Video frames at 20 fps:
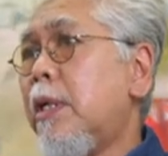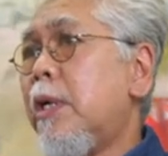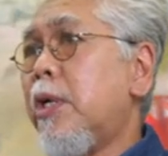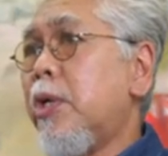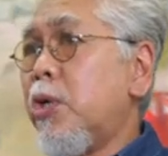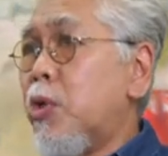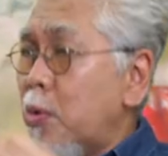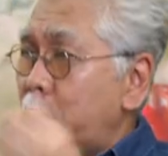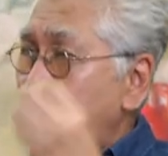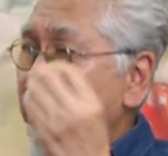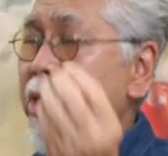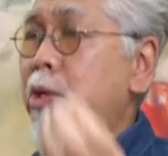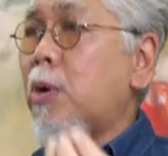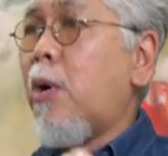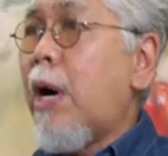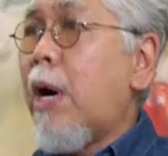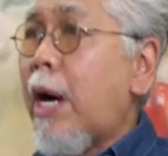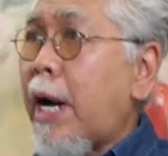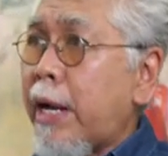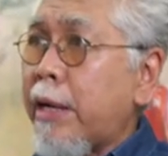you make
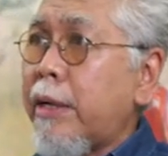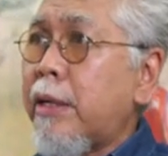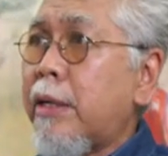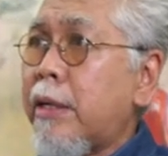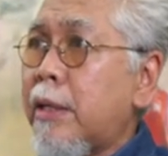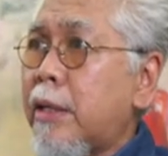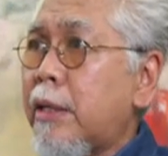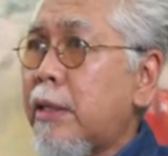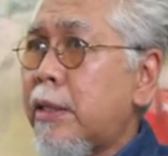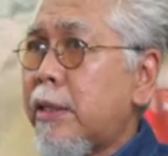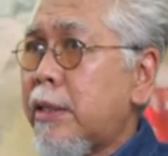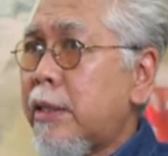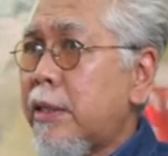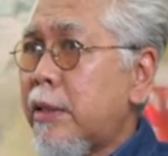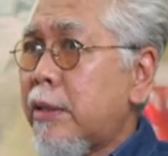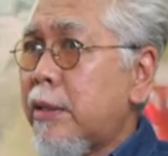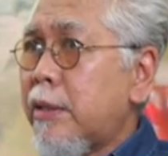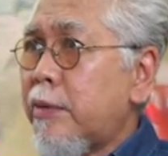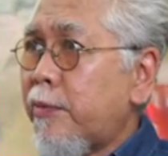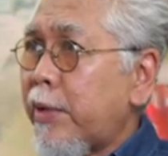your art,
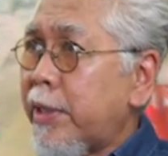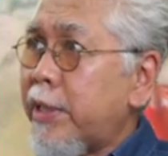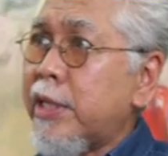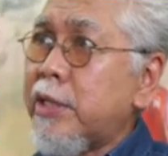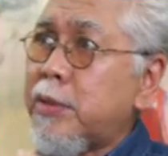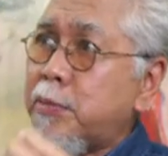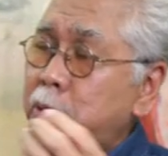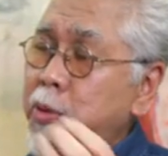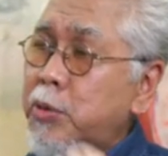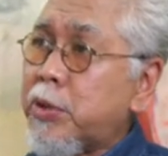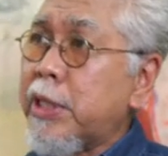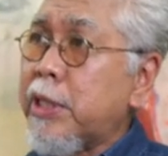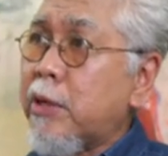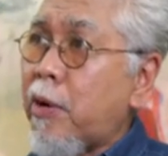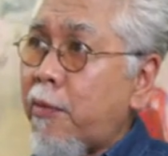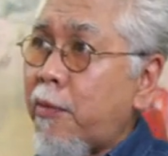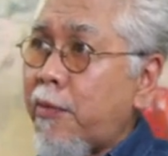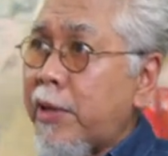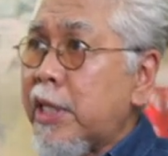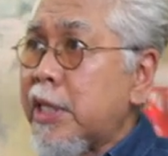whether it's music
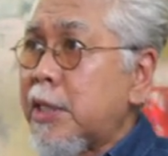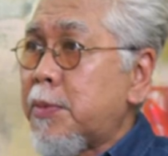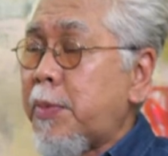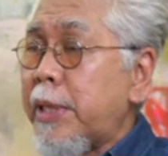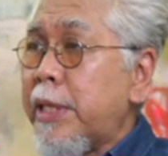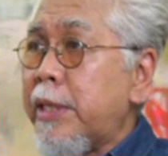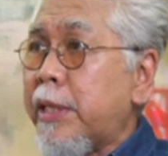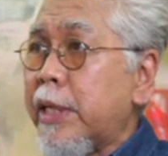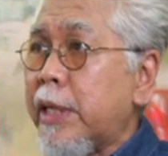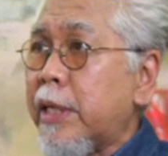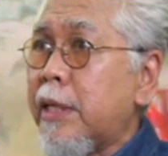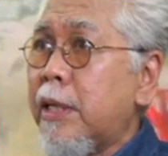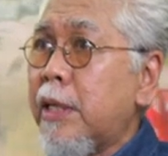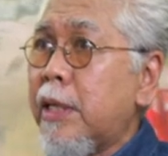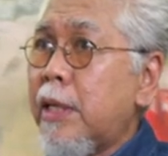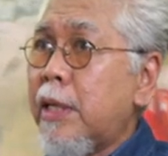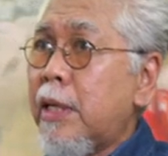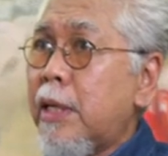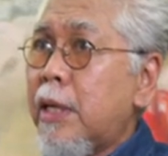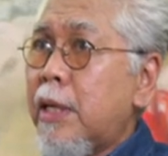or whether it's painting.
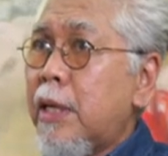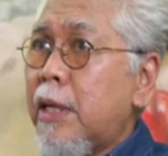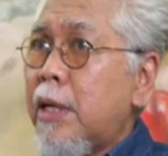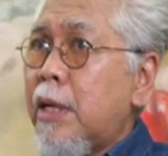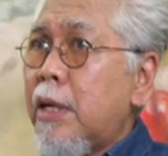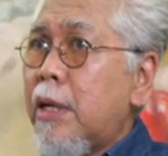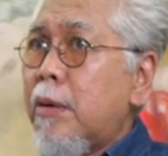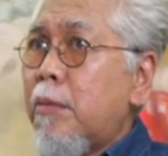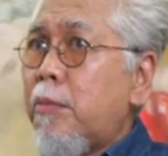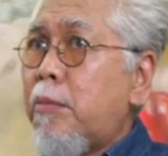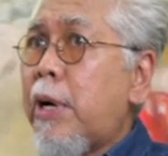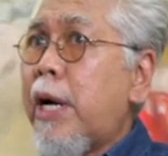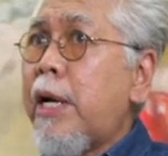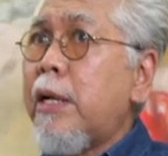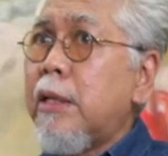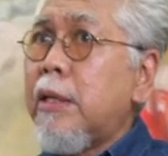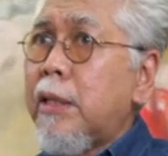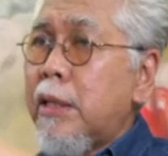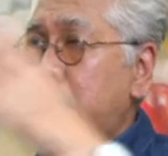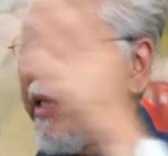
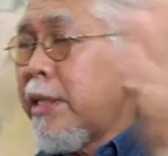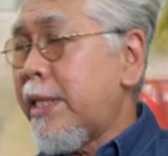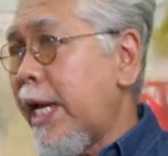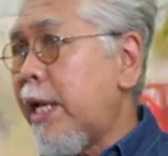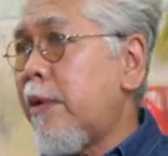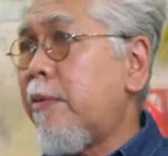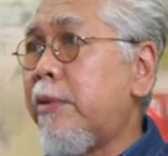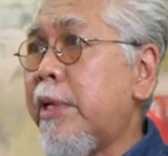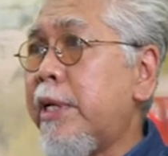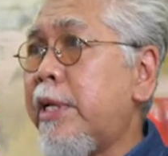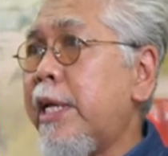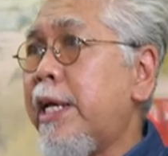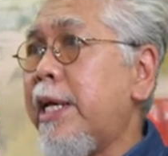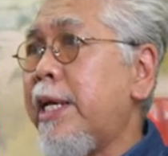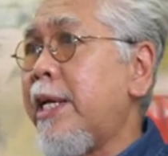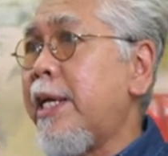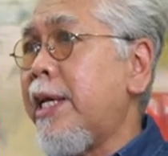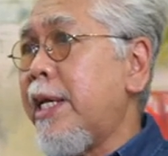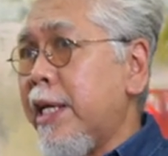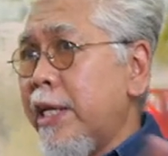But at the end of the
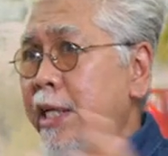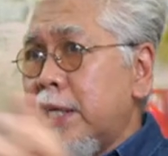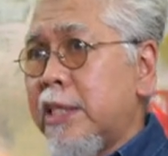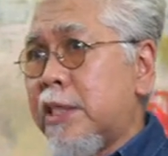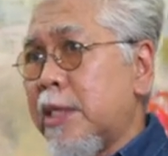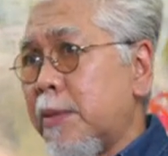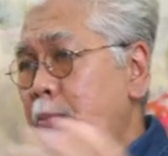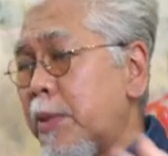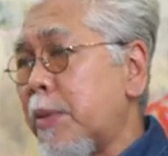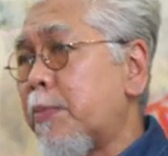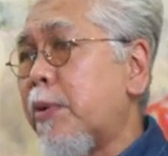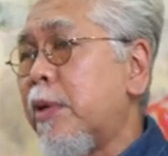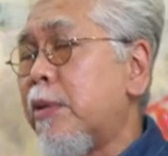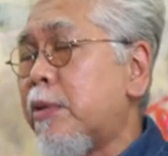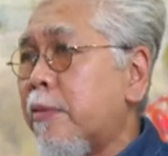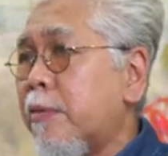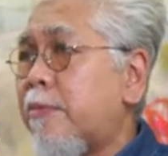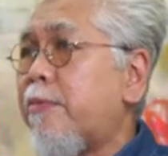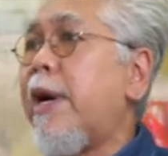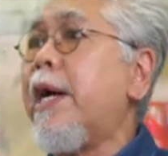day, it is the people
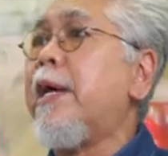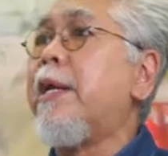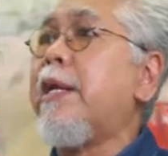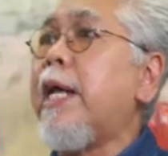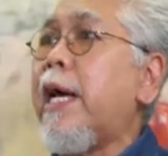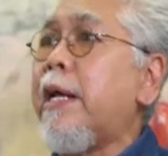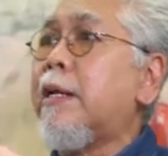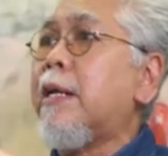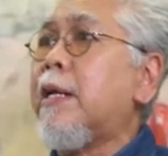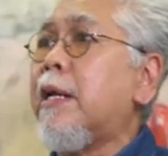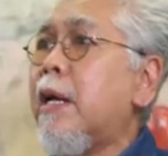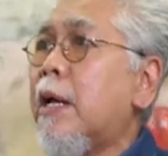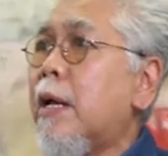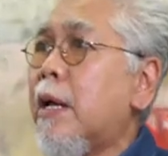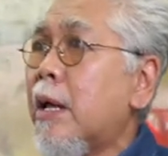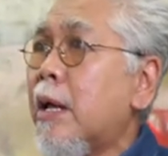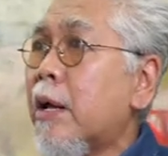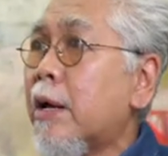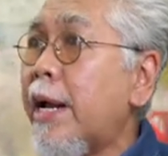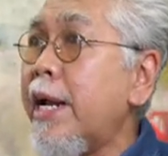to find that
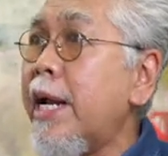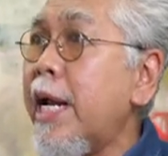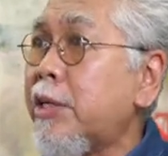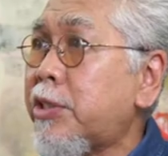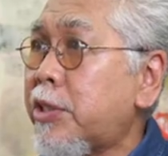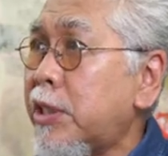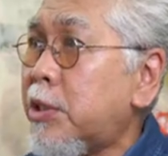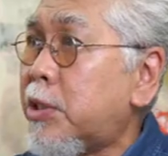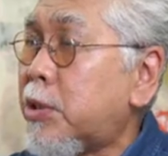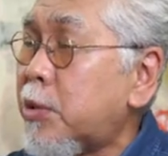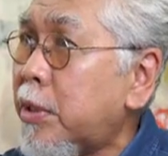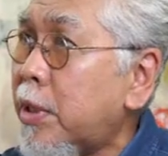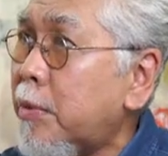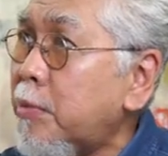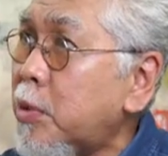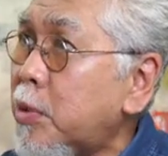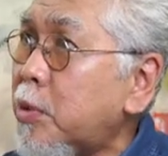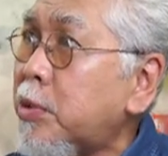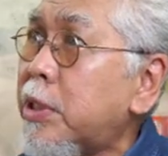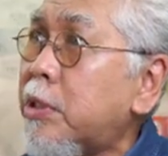connection through the
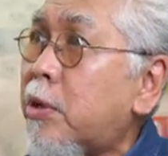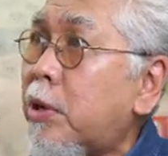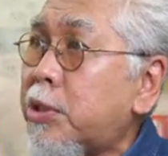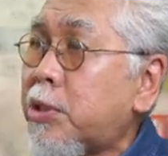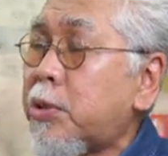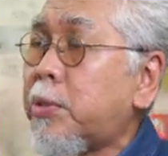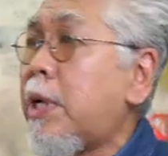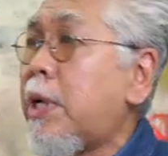music or through